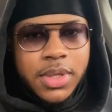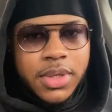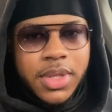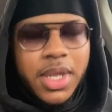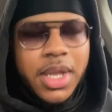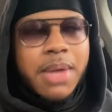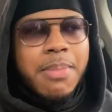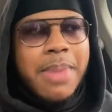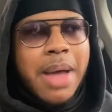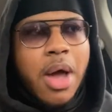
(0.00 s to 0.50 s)

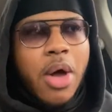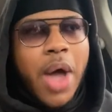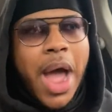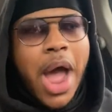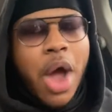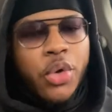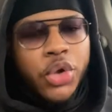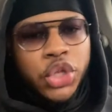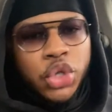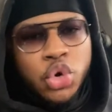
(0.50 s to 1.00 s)
Think about
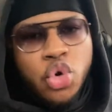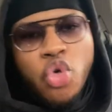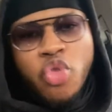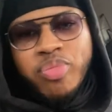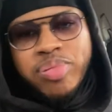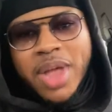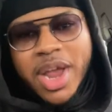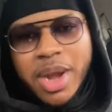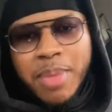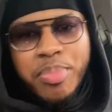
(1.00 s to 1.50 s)
how
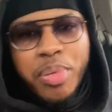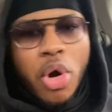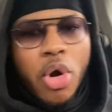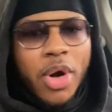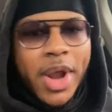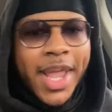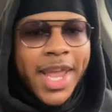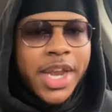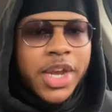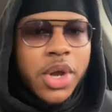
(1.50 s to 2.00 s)
you've played a
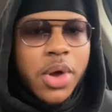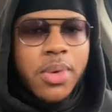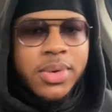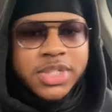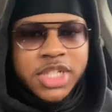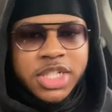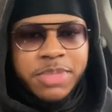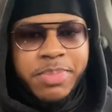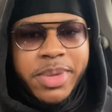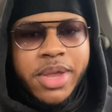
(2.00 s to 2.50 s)
part in
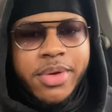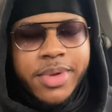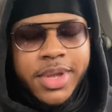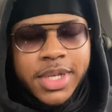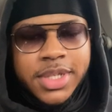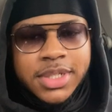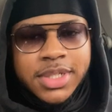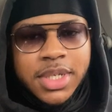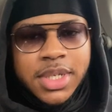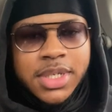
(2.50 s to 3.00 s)
those
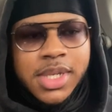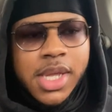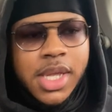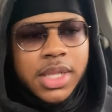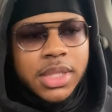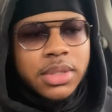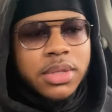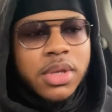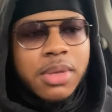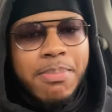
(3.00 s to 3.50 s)
experiences.
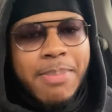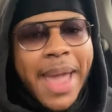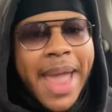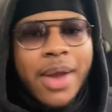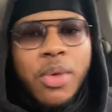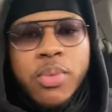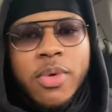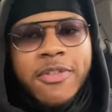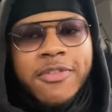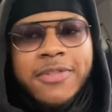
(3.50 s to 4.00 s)
Look
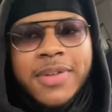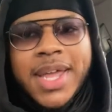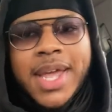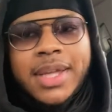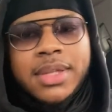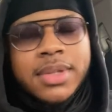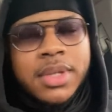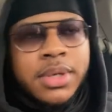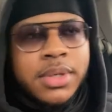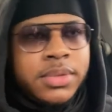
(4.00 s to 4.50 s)
back,
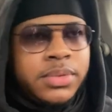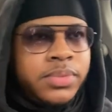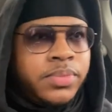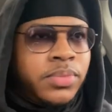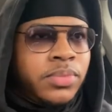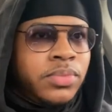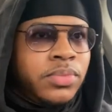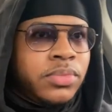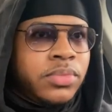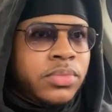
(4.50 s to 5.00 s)
reflect.
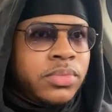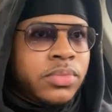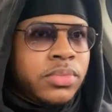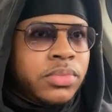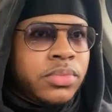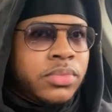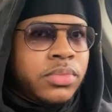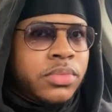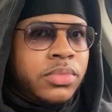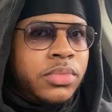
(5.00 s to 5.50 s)

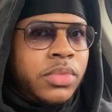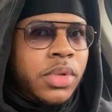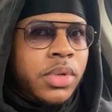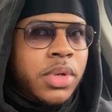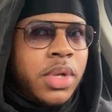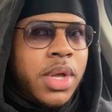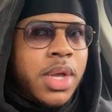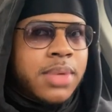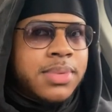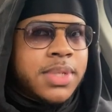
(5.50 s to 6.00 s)
You
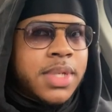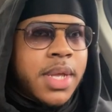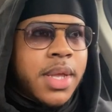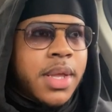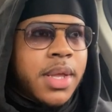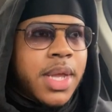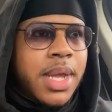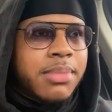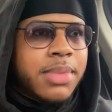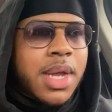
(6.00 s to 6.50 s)
know what I'm
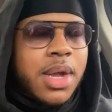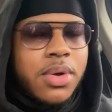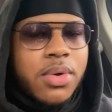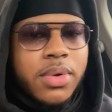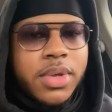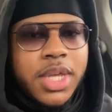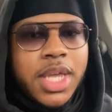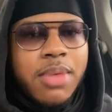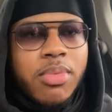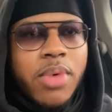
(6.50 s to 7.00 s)
saying? I'm not
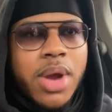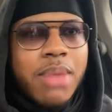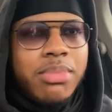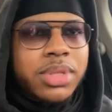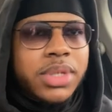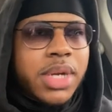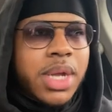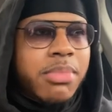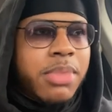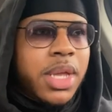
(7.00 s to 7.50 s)
going to keep
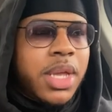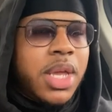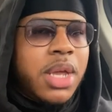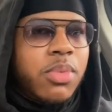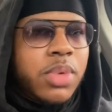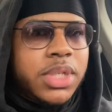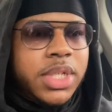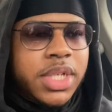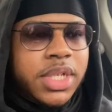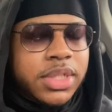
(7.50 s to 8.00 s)
rambling. I'm going to
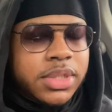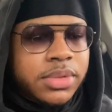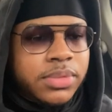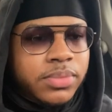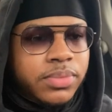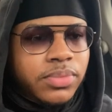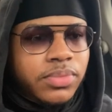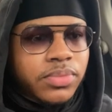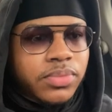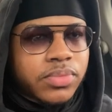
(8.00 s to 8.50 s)
end with this,
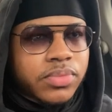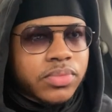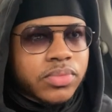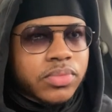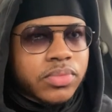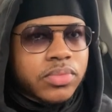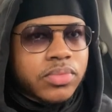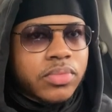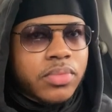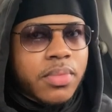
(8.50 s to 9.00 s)

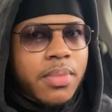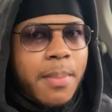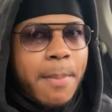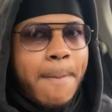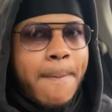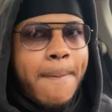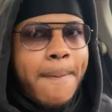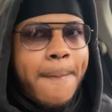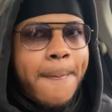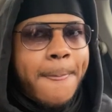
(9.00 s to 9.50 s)

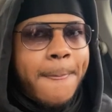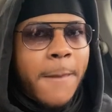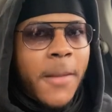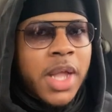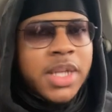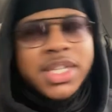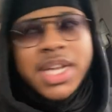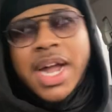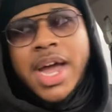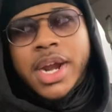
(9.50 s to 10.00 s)

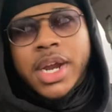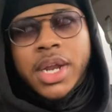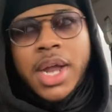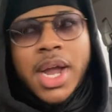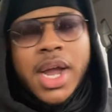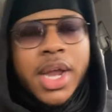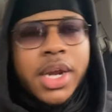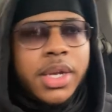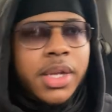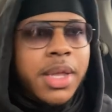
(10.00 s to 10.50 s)
because I
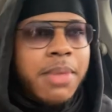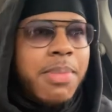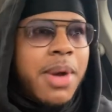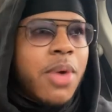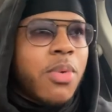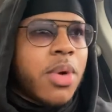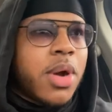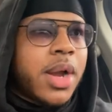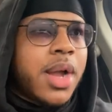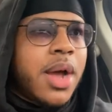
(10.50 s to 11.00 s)
gotta get
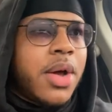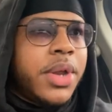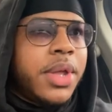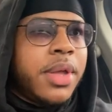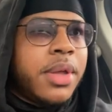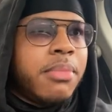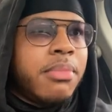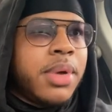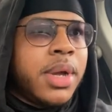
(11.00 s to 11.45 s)
my workout in.